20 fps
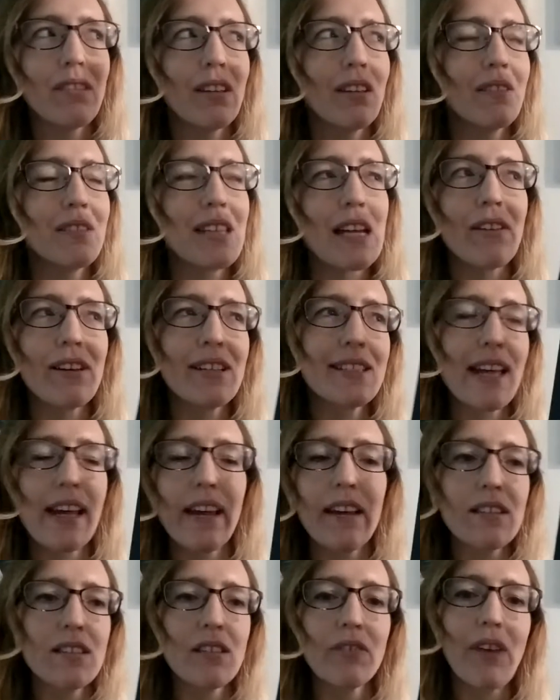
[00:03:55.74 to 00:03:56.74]
dare I say
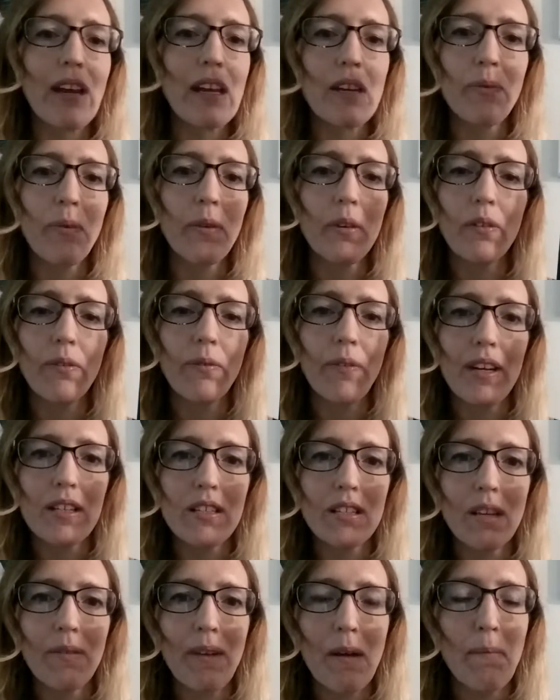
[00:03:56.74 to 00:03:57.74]
it, to read for non-fiction
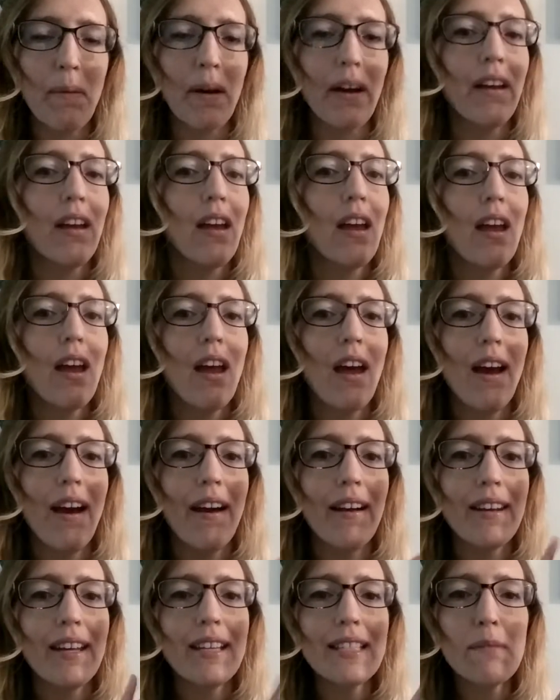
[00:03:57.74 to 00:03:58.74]
November.
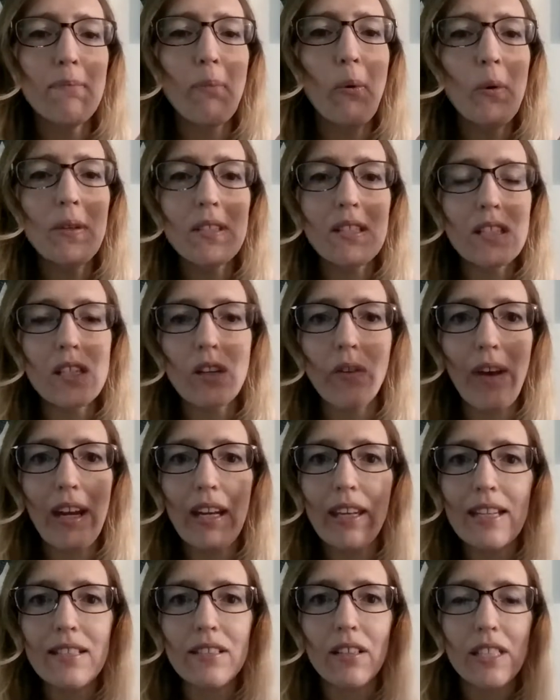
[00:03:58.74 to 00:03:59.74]
And it's important to read
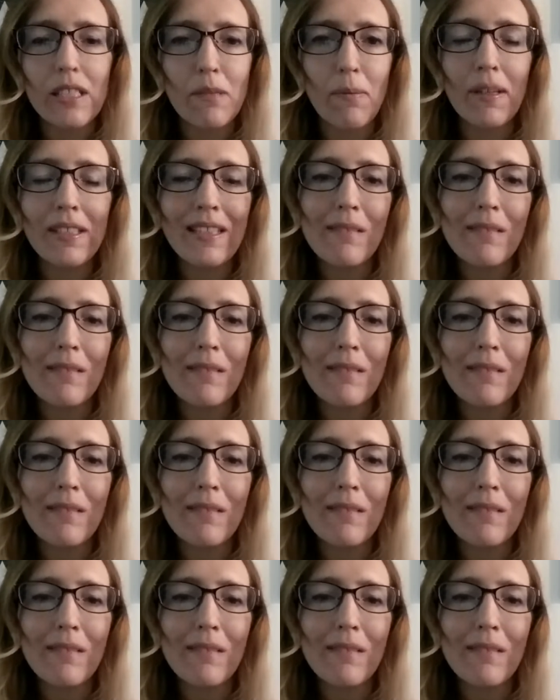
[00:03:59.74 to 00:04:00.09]
these kinds of books. They